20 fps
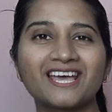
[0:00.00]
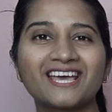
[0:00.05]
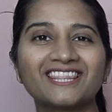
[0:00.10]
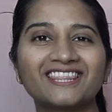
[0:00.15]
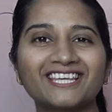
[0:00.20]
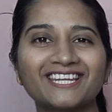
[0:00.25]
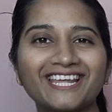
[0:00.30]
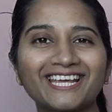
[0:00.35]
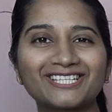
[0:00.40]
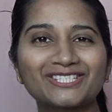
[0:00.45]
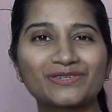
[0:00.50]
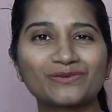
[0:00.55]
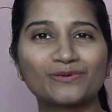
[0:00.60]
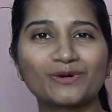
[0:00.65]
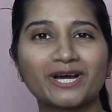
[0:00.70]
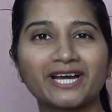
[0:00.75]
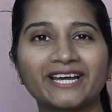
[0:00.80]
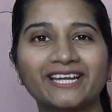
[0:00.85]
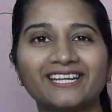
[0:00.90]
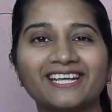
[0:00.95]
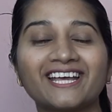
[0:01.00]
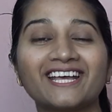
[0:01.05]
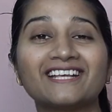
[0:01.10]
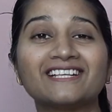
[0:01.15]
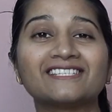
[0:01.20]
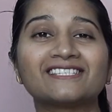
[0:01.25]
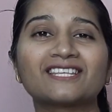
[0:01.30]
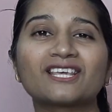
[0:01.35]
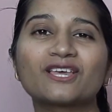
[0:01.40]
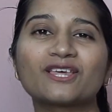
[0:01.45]
The next word
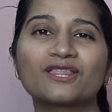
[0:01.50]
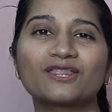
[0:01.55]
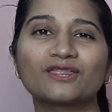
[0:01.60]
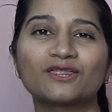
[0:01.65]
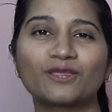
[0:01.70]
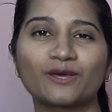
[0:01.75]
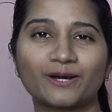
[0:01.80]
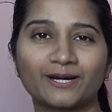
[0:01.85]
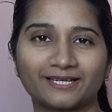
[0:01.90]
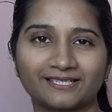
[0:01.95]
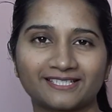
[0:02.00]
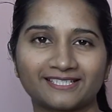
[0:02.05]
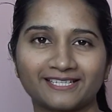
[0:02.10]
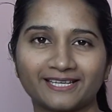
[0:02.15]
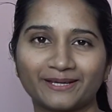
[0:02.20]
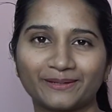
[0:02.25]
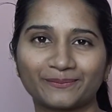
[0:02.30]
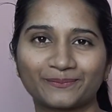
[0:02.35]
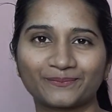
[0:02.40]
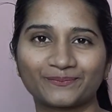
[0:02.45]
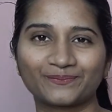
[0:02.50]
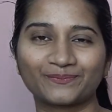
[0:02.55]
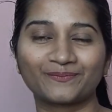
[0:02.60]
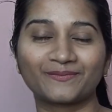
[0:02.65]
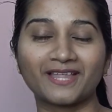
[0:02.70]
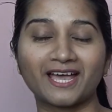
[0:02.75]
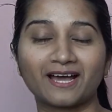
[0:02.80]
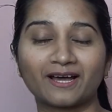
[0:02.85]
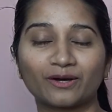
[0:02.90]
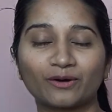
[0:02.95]
is thirsty.
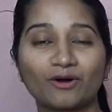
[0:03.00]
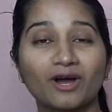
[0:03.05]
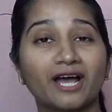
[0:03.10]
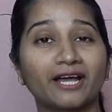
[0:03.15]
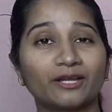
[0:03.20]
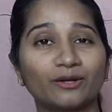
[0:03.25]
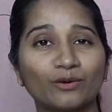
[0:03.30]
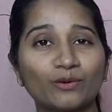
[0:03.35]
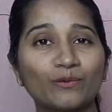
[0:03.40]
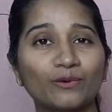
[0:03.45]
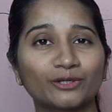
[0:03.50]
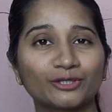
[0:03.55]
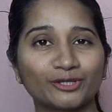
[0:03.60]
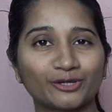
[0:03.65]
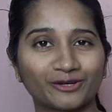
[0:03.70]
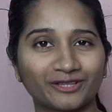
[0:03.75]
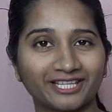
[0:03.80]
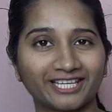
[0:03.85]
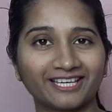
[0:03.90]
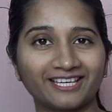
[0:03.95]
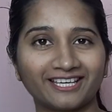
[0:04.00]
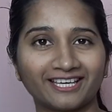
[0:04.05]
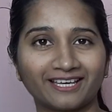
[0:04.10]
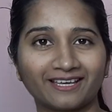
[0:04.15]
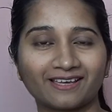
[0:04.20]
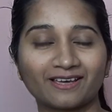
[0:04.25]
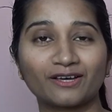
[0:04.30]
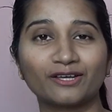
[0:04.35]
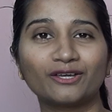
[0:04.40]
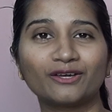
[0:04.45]
Now, I know what you're thinking.
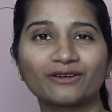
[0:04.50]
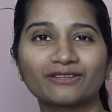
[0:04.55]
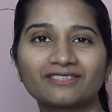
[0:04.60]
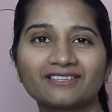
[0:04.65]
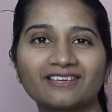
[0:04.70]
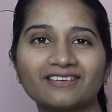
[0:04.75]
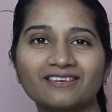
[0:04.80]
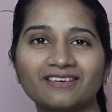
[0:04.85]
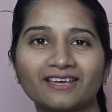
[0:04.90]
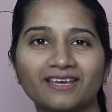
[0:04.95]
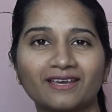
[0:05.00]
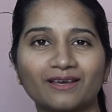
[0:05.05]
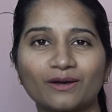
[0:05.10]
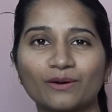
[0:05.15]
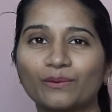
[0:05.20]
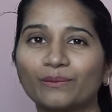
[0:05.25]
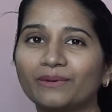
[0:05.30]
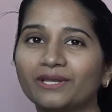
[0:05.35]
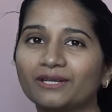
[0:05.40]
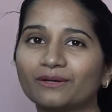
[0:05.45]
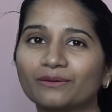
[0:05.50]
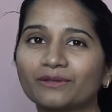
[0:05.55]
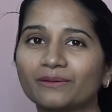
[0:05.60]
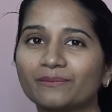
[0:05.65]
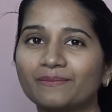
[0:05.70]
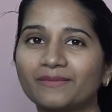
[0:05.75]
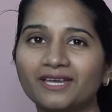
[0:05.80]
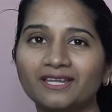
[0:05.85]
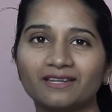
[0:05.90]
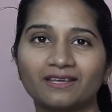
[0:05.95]
You're thinking we know the
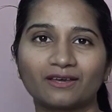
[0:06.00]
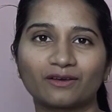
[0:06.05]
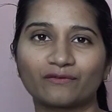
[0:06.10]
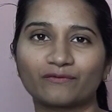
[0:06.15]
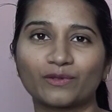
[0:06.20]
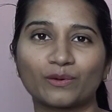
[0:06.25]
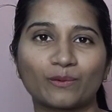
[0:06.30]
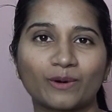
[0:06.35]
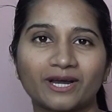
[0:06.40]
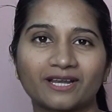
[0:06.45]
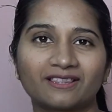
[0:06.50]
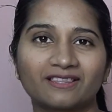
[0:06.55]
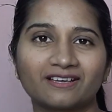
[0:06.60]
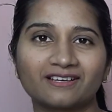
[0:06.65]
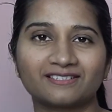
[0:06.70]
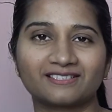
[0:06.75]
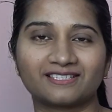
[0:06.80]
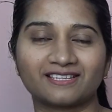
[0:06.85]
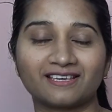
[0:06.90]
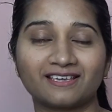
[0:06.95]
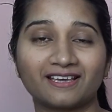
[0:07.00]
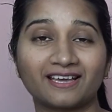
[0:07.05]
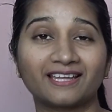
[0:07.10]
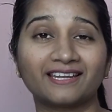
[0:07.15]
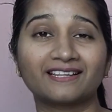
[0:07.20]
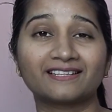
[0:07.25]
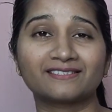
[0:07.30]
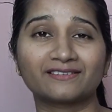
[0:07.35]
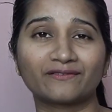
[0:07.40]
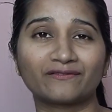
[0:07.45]
meaning of the word thirsty,
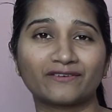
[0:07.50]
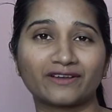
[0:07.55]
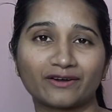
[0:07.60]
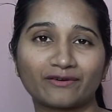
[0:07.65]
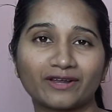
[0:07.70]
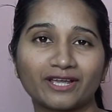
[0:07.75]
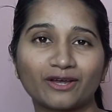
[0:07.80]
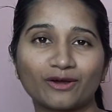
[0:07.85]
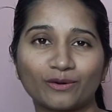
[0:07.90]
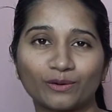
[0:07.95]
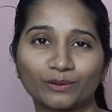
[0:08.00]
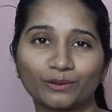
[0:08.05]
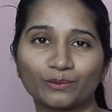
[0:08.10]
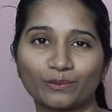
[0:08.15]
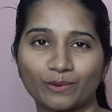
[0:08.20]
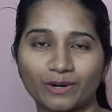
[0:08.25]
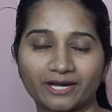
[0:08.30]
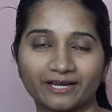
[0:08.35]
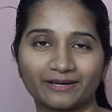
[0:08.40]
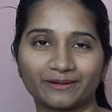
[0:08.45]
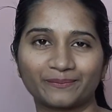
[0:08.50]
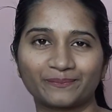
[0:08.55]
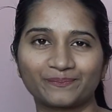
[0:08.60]
and it's a very old word.